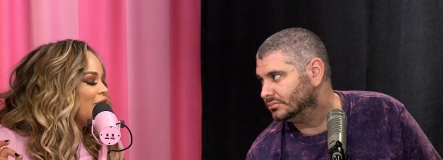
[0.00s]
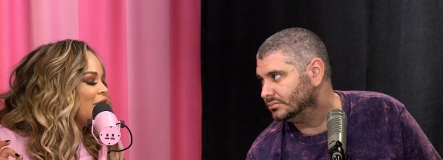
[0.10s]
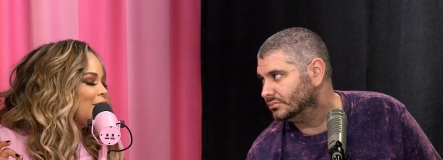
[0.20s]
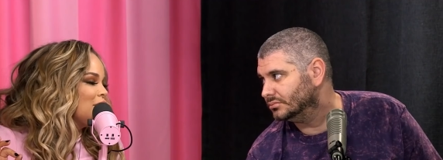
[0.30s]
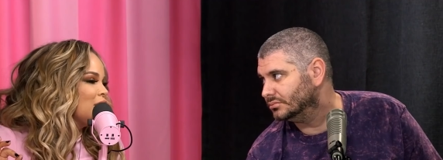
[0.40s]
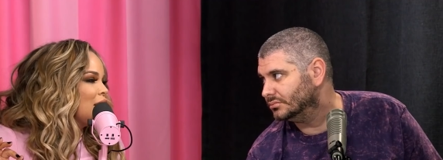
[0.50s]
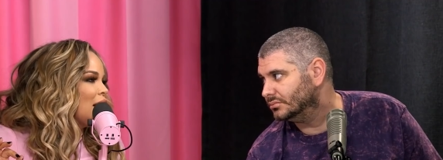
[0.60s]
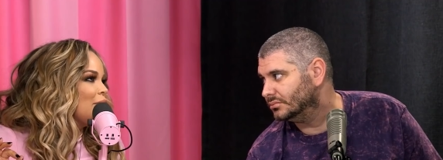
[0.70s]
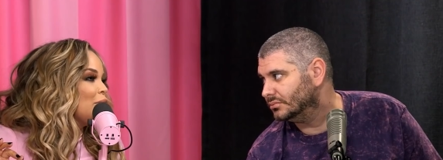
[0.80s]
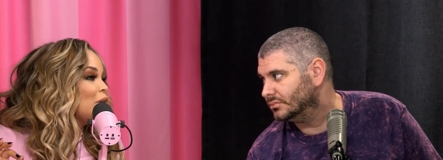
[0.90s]
Speaker 1: different times, started
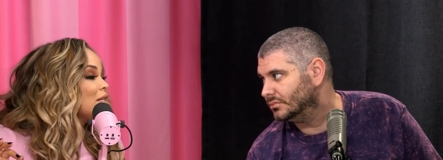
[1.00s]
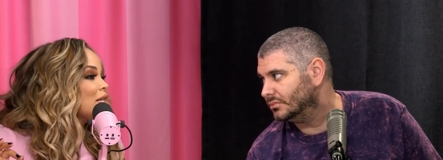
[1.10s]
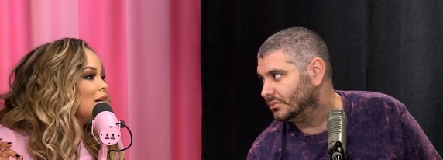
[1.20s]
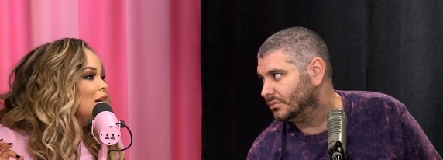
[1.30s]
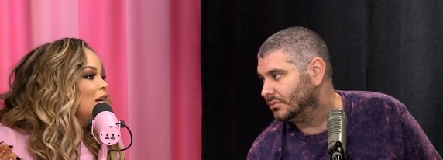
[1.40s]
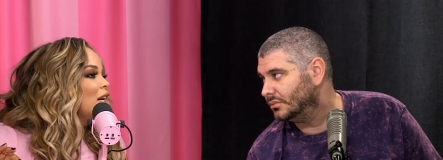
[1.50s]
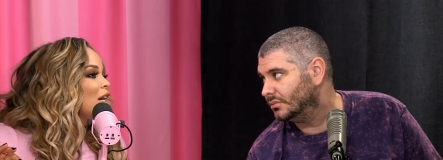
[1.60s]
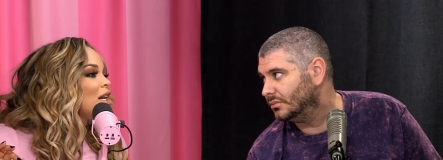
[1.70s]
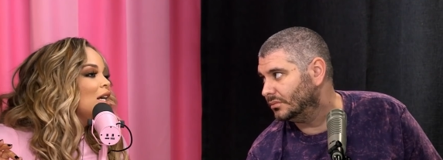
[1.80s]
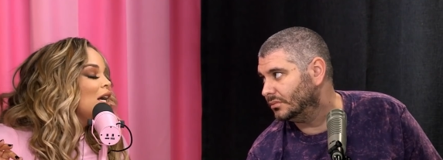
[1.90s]
saying hi to people, and I was like.
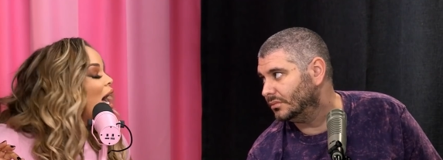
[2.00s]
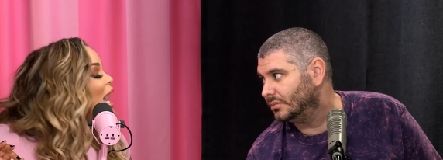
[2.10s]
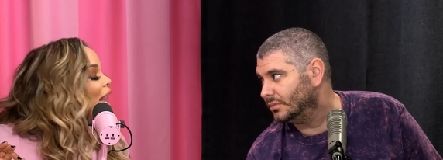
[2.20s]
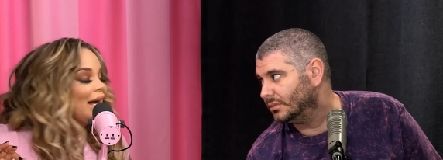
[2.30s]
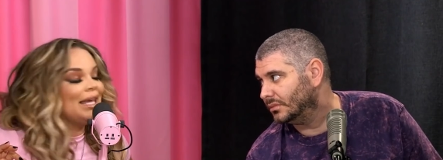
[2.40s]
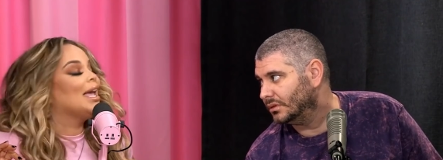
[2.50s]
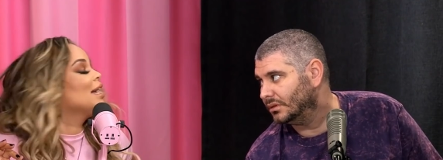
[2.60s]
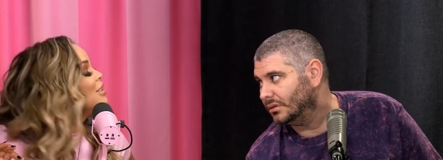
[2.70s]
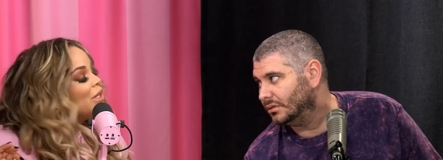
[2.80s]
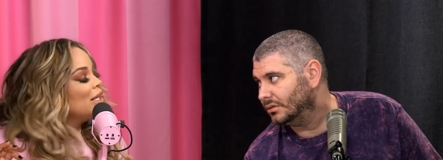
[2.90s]
I
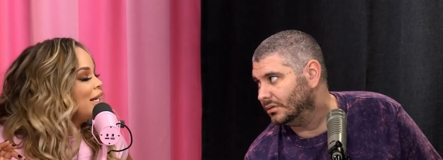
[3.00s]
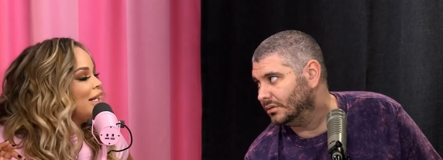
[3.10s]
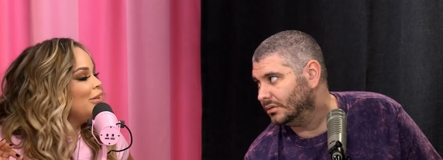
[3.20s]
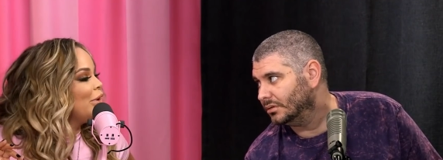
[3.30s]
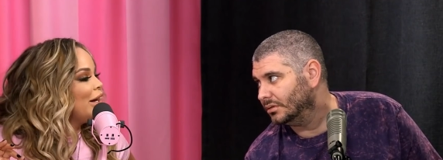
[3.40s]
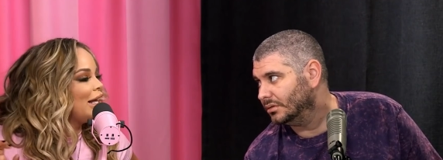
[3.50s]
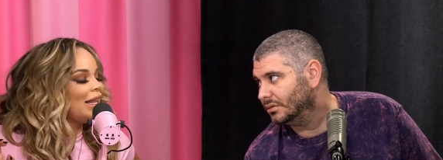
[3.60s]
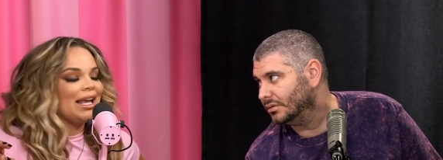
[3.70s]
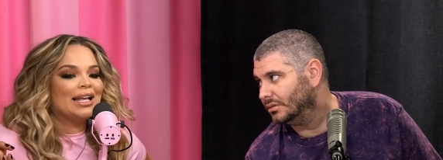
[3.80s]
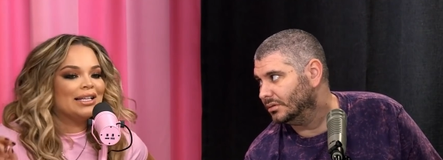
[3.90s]
can't do this anymore. And I
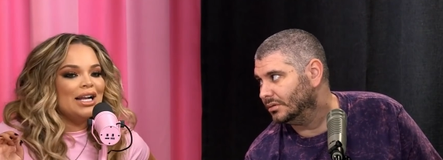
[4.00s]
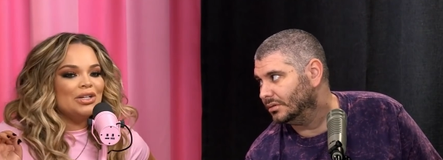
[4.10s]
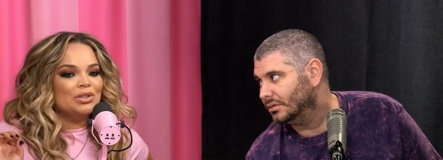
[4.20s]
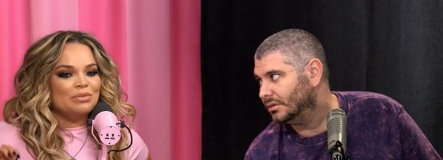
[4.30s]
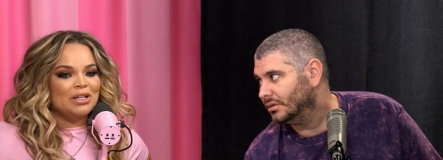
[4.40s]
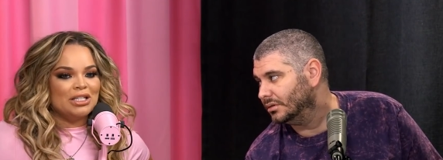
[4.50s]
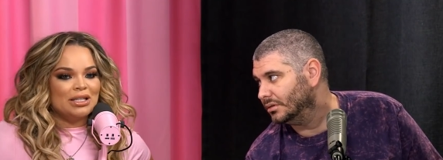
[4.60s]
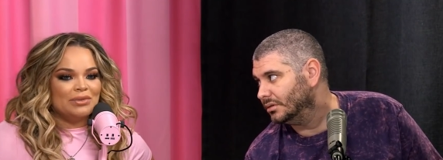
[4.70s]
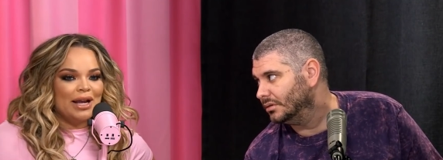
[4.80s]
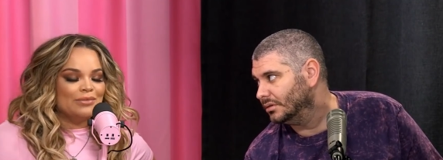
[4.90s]
like I, I do lose my shit
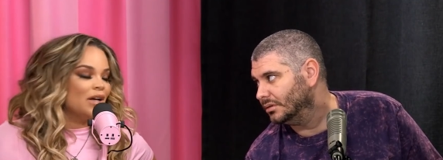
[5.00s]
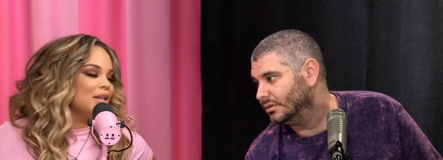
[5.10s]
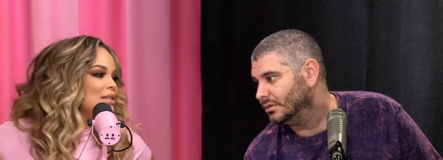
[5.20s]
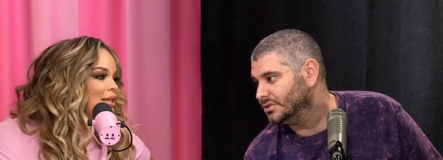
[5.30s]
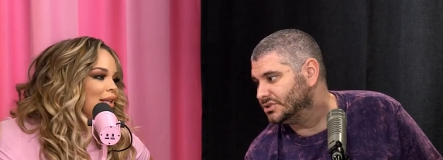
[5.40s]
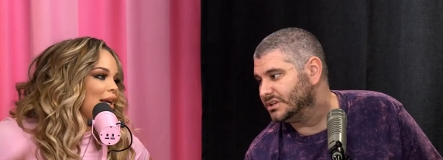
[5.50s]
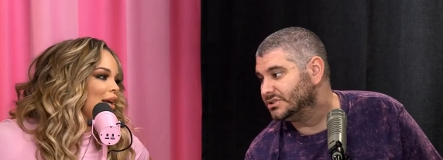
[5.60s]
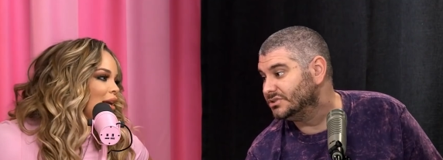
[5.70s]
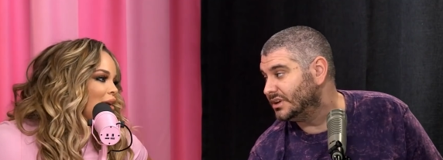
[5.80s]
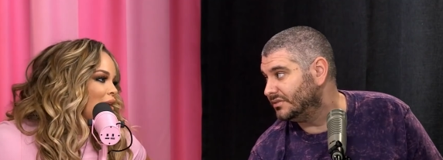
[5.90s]
sometimes. Honestly,
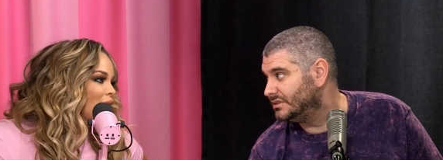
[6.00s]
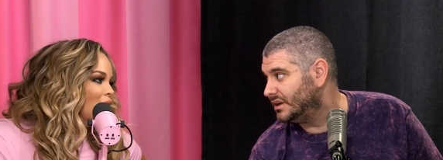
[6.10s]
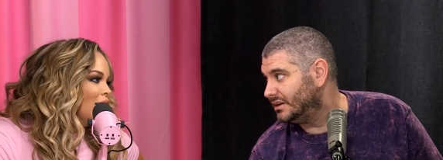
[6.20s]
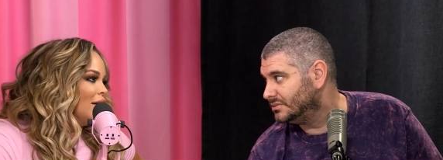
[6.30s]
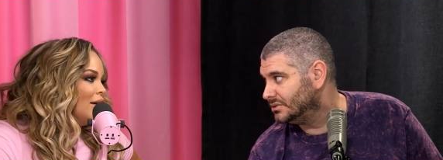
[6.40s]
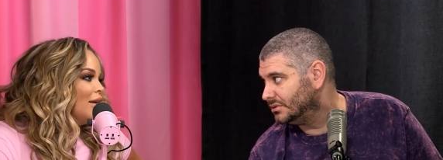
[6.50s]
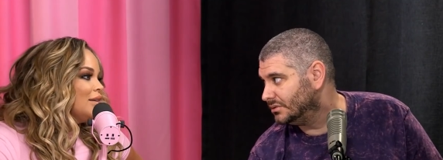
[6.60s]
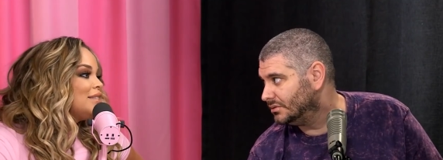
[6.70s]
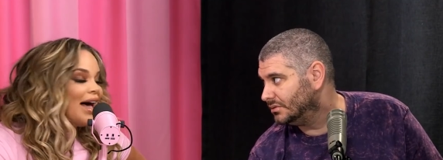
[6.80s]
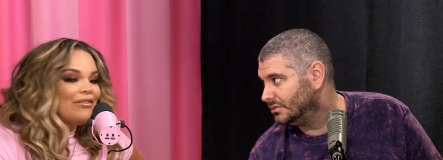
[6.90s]
like
Speaker 2: yeah, seven times.
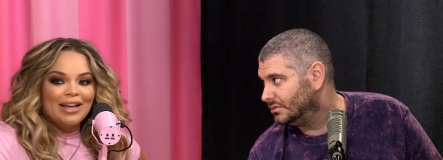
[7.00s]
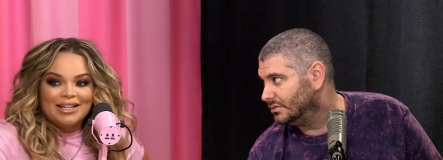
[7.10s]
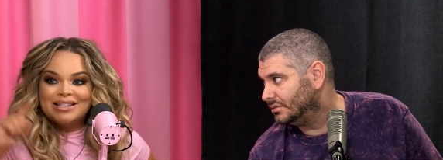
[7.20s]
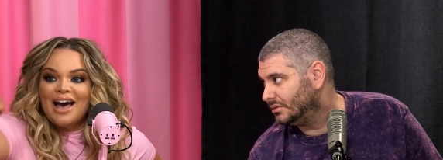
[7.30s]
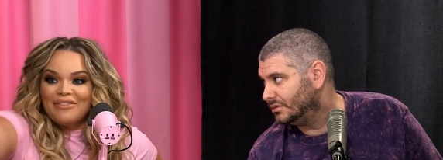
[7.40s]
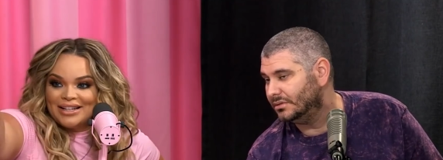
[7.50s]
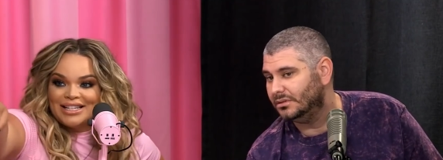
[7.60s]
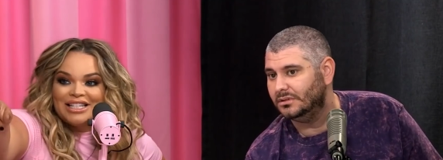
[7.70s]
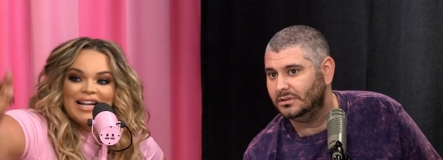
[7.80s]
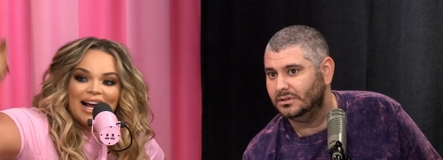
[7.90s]
Speaker 1: Seven, seven.
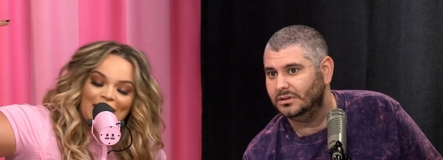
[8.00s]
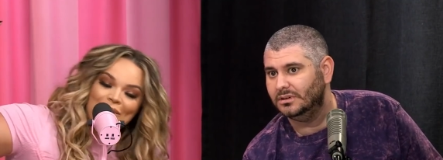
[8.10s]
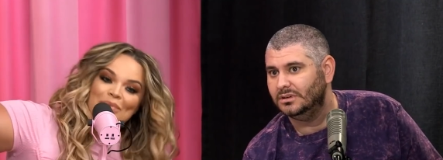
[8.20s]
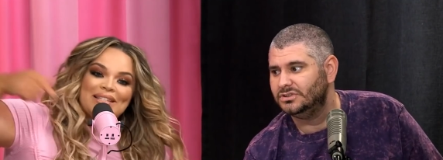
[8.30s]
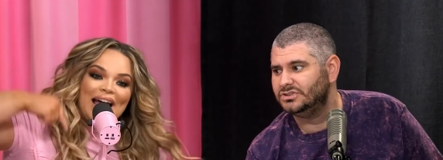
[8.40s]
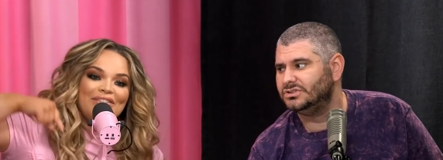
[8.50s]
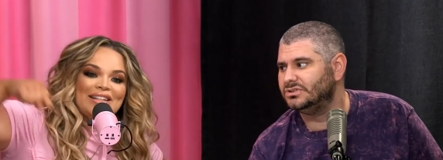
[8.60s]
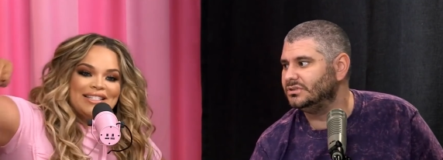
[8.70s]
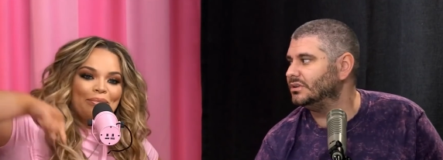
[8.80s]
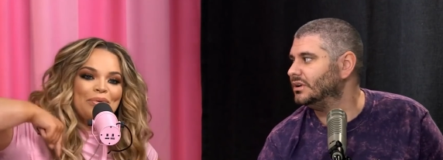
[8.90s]
Did she not come up
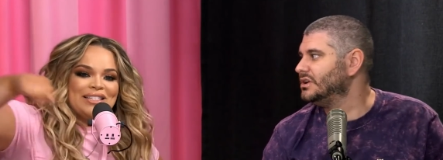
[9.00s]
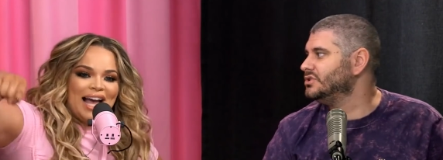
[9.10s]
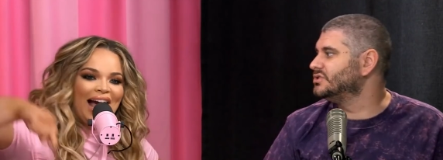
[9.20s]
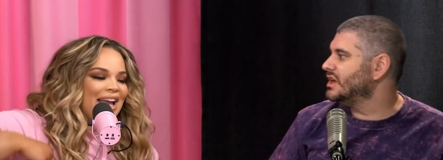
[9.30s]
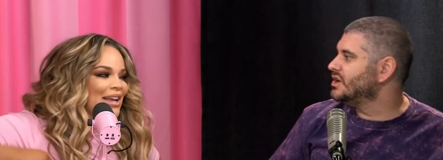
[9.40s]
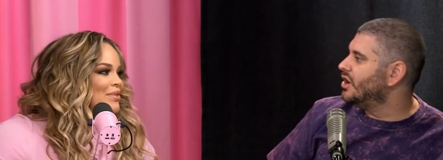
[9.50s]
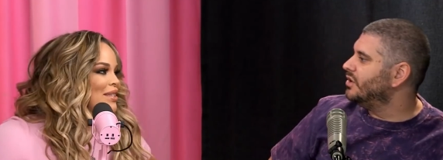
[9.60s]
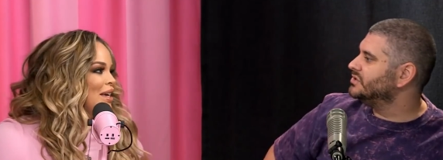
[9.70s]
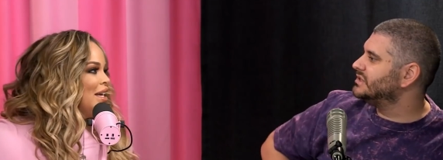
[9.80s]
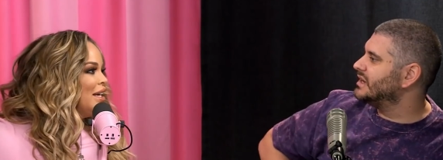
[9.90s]
seven separate and you times? said
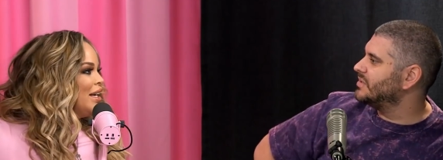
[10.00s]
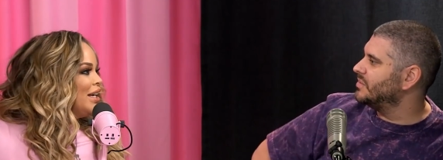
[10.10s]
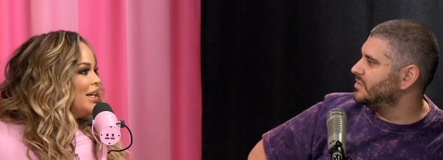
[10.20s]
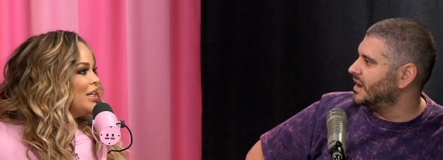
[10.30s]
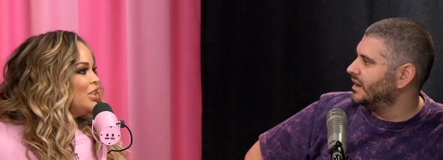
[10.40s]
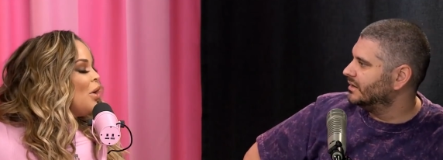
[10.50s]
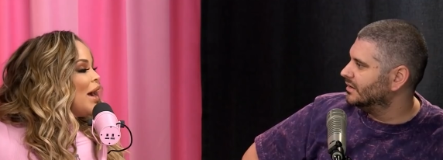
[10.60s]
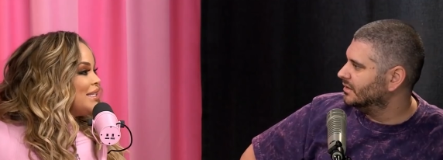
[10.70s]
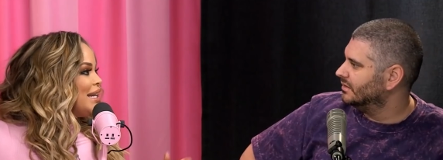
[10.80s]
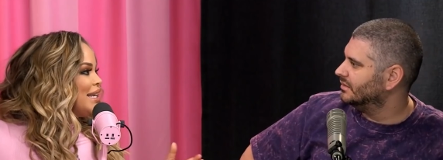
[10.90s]
Speaker 2: no, and she kept coming back. No,
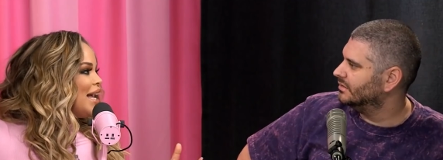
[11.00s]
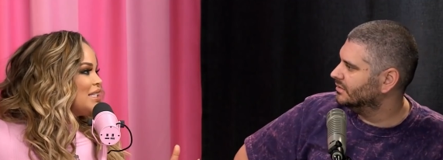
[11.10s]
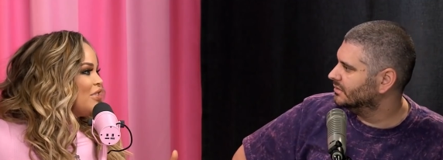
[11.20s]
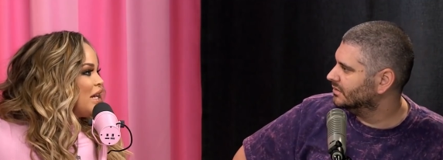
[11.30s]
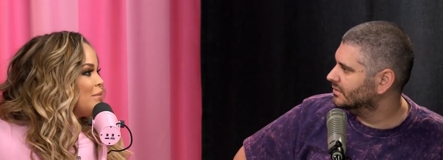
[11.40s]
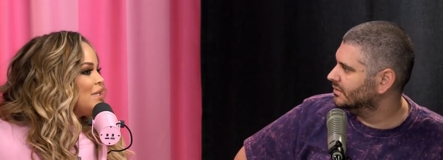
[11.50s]
I
Speaker 1: said yes the first time.